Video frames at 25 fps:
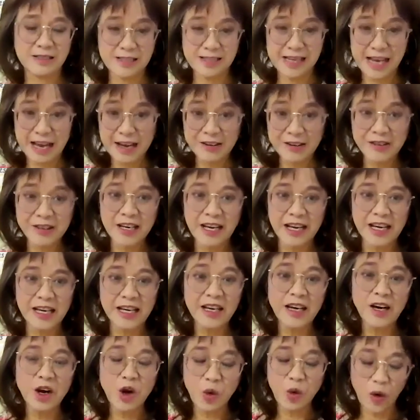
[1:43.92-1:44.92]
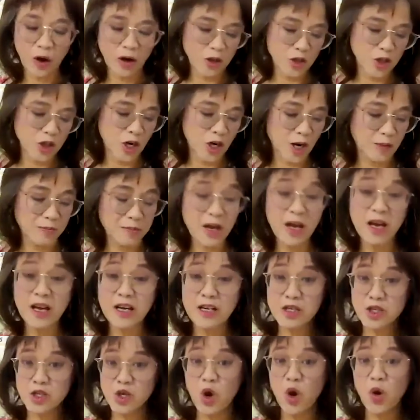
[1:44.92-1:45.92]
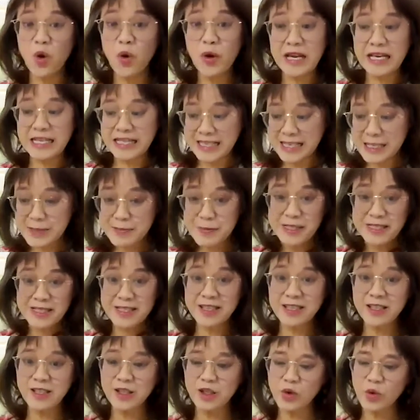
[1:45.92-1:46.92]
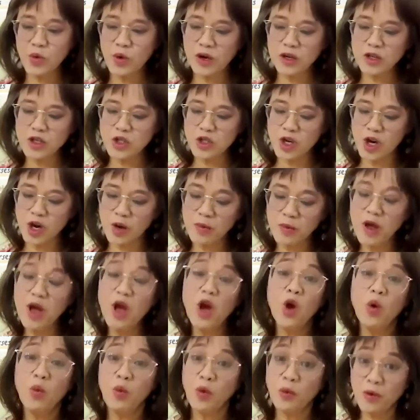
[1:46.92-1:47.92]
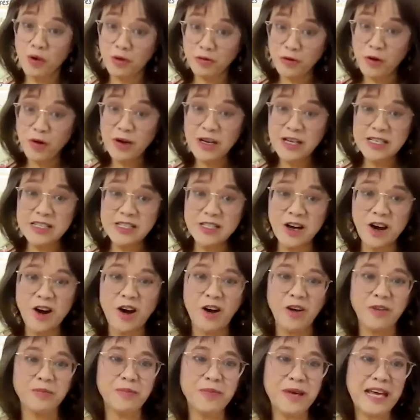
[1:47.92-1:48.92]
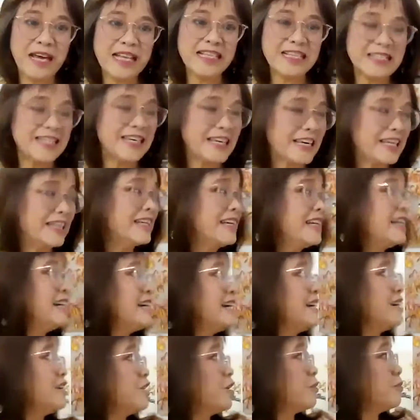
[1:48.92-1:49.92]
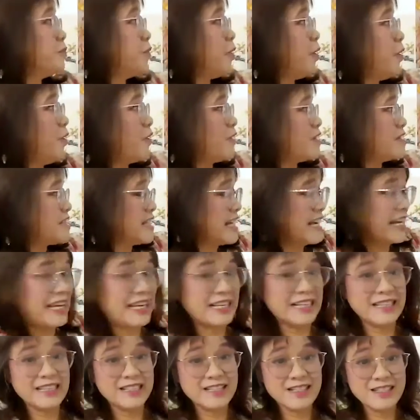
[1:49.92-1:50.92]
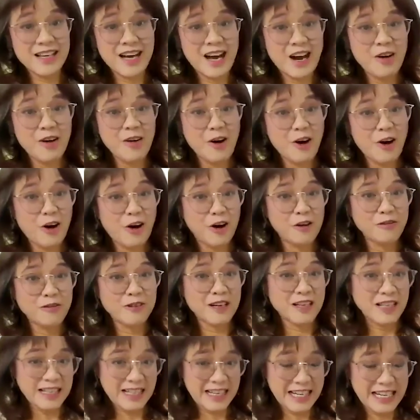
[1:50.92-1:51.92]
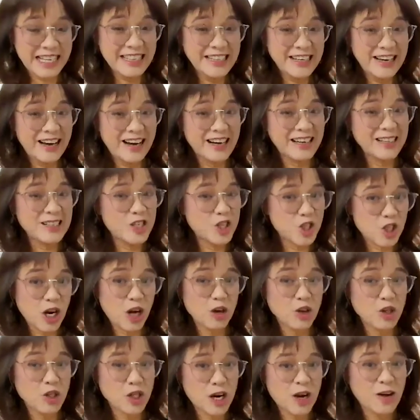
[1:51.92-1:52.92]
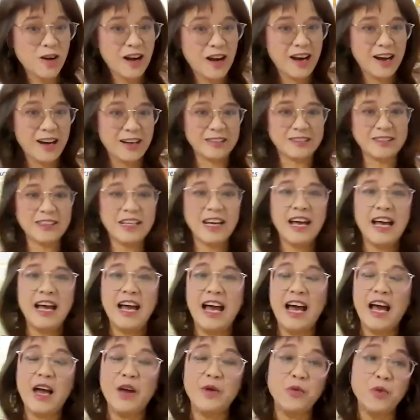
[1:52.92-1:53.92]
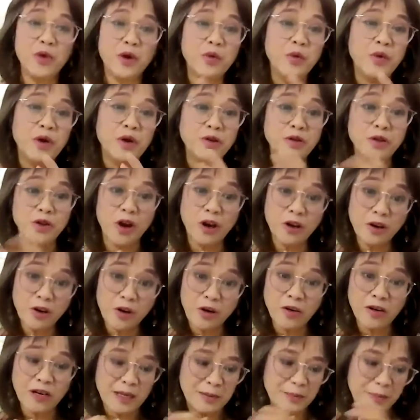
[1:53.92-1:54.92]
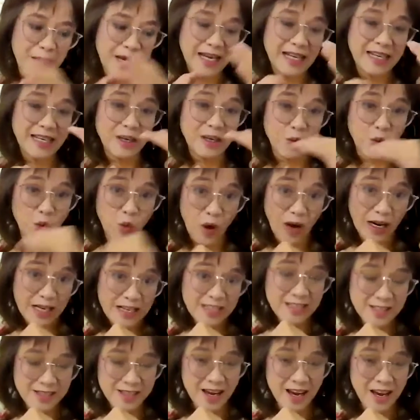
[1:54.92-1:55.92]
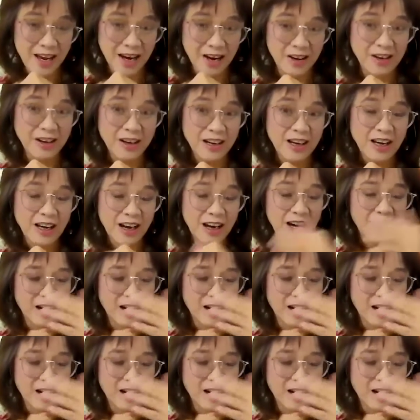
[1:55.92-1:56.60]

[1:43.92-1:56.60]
Saturday workshop. So in this particular workshop, we will focus on painting the birds in the style of Lingnan Zhao Xiao'an, and we will not only paint it one style,